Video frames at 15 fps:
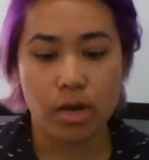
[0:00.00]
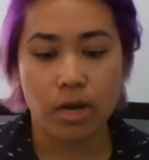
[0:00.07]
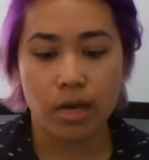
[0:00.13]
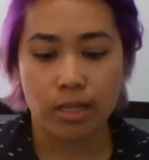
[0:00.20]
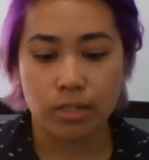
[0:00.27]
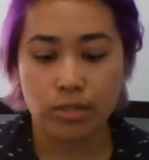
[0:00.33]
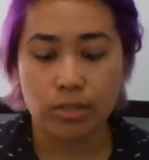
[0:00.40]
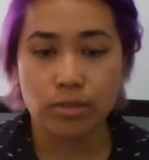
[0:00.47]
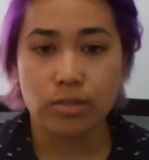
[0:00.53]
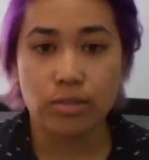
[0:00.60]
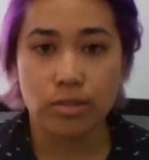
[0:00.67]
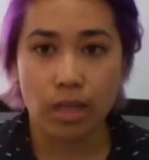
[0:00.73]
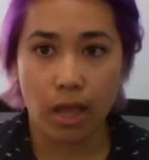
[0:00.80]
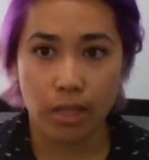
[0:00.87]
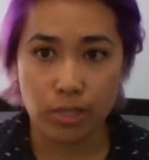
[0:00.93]
I
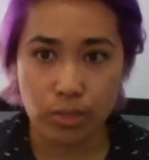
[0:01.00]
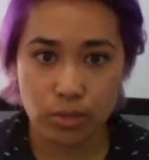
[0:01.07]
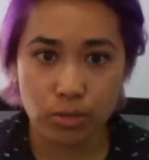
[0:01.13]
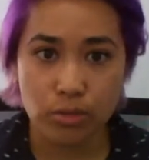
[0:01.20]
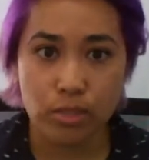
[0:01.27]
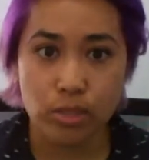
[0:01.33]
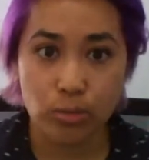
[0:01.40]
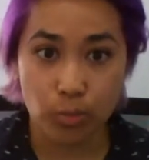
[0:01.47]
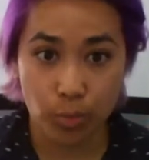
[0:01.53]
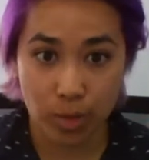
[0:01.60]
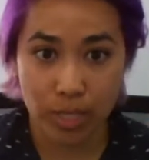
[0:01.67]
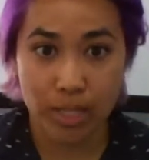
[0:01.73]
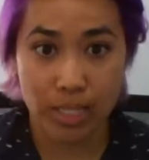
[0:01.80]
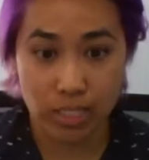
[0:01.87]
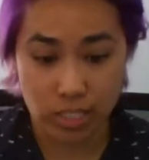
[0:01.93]
do these with
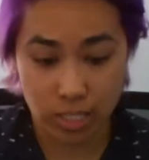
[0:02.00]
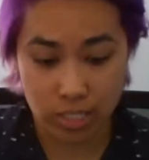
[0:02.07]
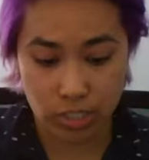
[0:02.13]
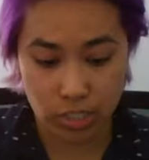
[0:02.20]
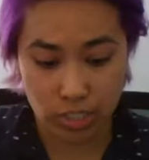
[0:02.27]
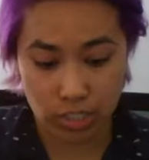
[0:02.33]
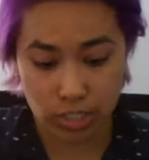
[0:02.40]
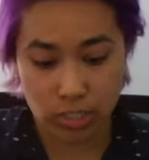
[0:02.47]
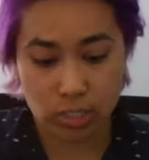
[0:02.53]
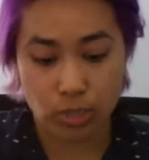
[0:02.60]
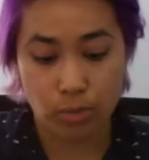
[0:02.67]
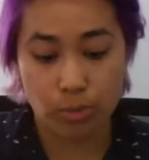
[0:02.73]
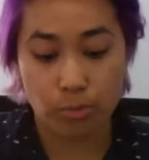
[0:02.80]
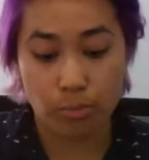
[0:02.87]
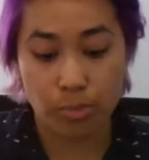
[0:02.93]
intention. So
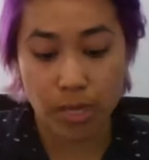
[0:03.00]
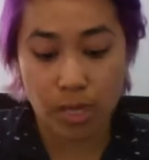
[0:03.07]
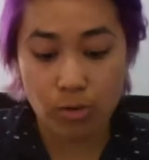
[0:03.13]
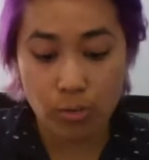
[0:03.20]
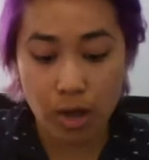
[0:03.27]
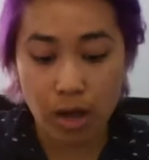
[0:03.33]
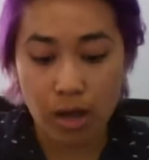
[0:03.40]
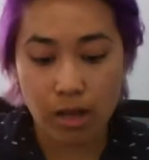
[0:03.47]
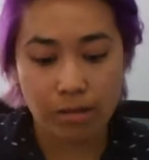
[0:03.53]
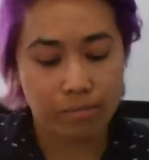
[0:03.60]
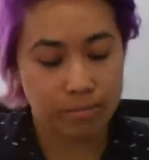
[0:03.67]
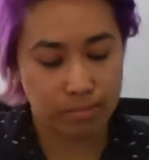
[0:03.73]
meanwhile,